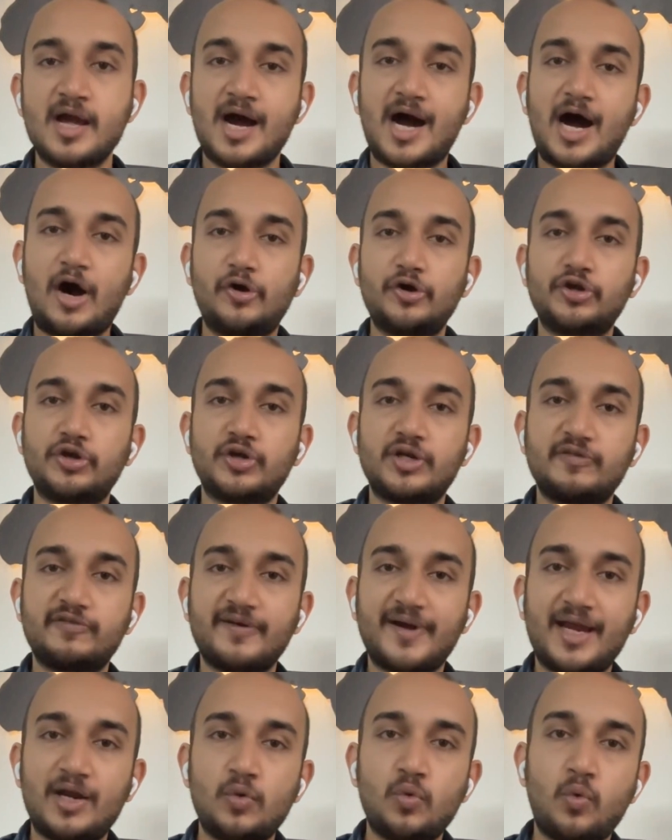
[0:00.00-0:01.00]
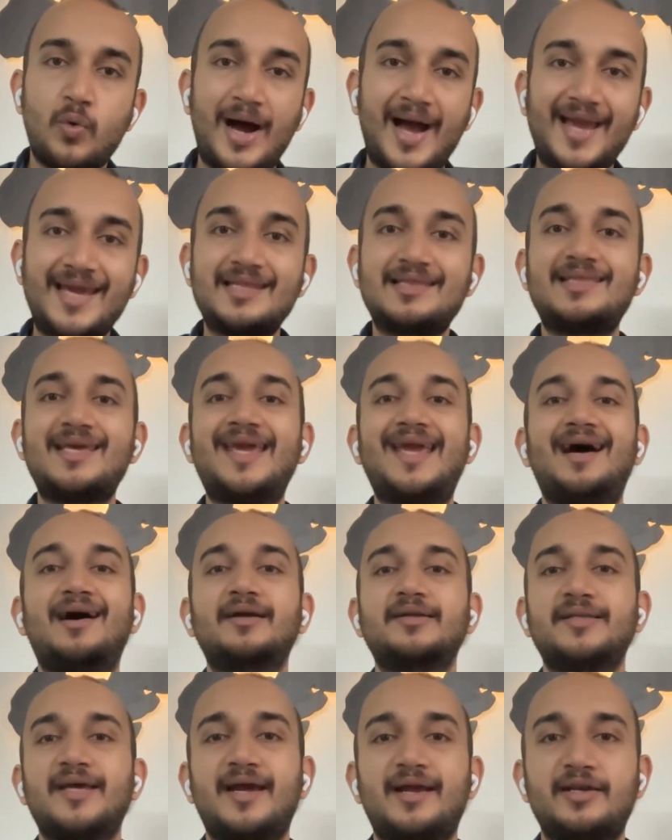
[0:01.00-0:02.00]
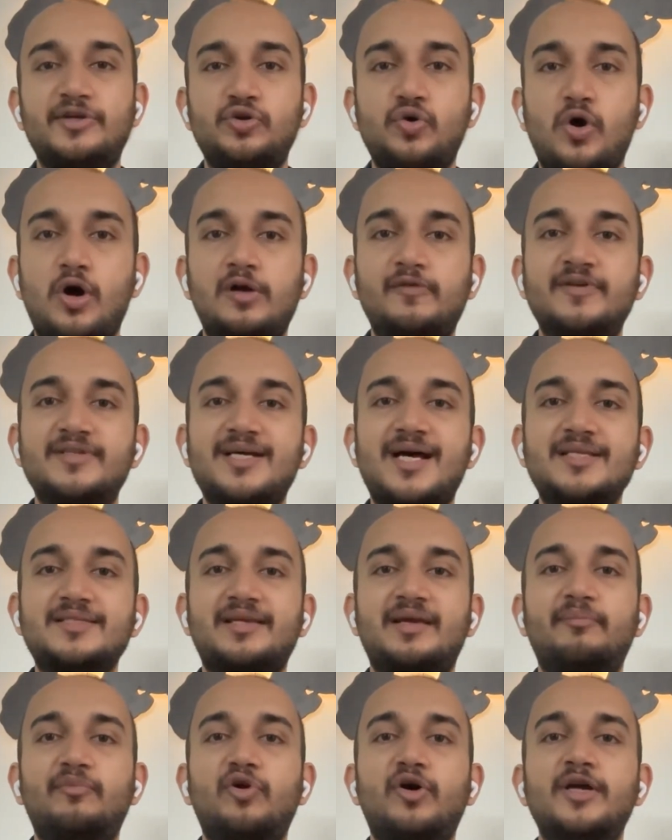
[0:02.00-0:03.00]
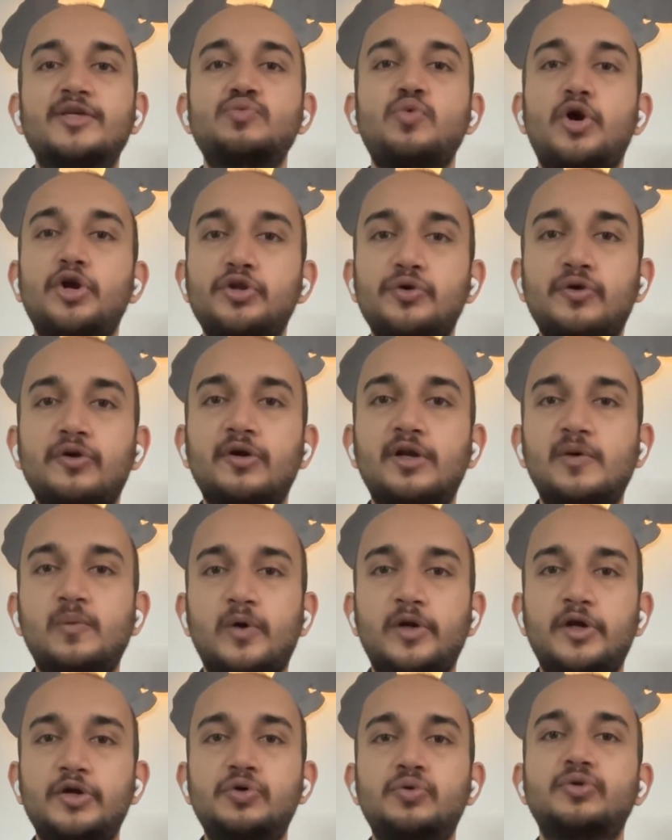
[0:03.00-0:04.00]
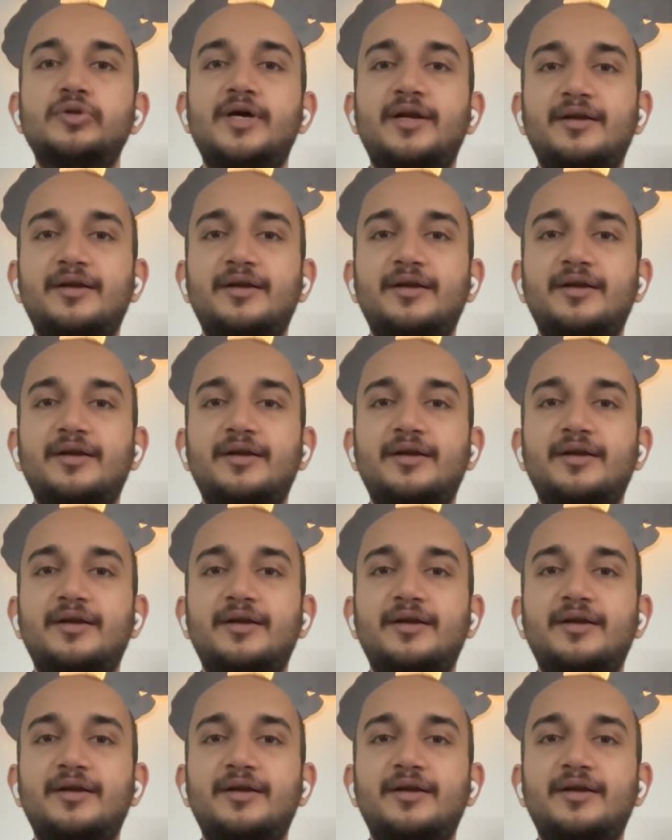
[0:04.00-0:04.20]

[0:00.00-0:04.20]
How do you define why they are there? You always ask employees, what do you really want to do?